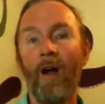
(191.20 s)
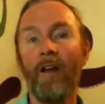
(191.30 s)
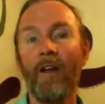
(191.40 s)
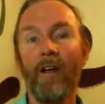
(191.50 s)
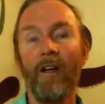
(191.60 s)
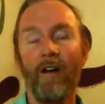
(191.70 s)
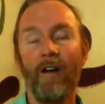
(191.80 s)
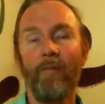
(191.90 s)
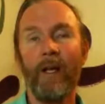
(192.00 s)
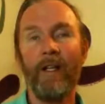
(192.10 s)
part
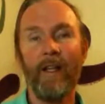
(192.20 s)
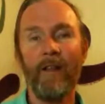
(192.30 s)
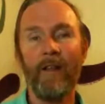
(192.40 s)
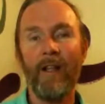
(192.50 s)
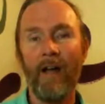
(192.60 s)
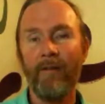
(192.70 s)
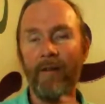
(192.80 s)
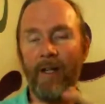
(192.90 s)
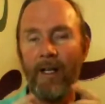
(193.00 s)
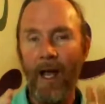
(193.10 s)
of my daily
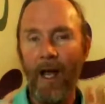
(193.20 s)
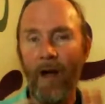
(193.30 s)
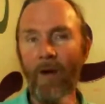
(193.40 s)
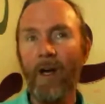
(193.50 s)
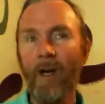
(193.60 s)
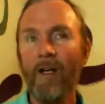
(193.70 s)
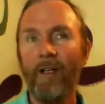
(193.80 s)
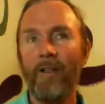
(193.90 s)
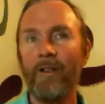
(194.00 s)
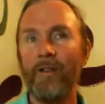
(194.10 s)
life. And now,
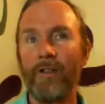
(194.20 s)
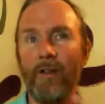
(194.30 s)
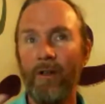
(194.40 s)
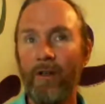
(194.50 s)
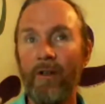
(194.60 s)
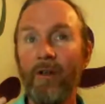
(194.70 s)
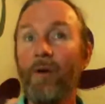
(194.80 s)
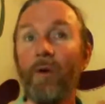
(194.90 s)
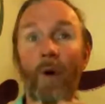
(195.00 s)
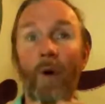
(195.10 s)
this
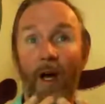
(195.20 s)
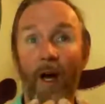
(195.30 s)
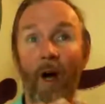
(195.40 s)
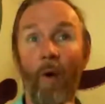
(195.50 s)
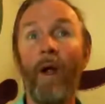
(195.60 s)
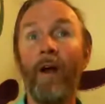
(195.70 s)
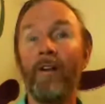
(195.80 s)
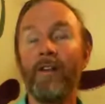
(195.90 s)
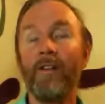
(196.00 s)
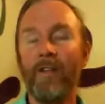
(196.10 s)
new
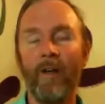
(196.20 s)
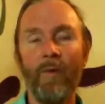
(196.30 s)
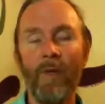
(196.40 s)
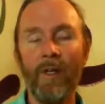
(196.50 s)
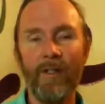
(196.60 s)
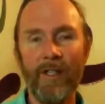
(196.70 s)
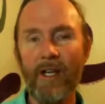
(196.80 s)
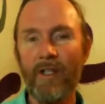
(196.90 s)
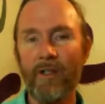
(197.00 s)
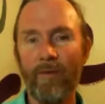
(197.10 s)
awareness and
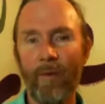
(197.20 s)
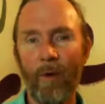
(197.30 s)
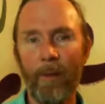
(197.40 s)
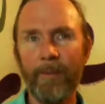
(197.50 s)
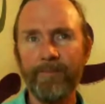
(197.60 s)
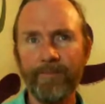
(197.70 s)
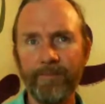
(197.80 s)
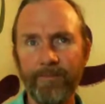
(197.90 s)
realization for me